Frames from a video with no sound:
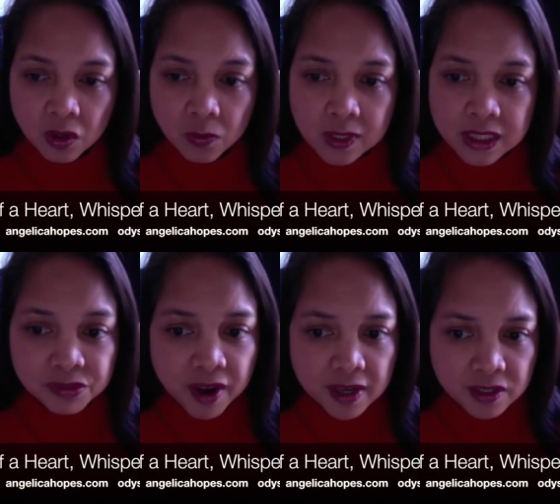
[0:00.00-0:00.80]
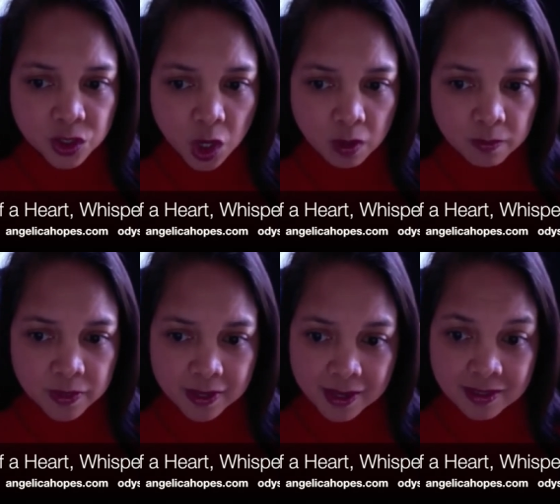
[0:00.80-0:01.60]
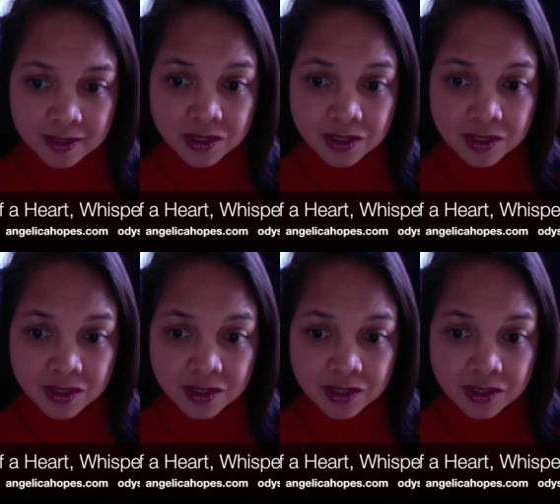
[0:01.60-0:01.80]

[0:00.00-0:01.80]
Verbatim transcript: Will she find a job? Yes,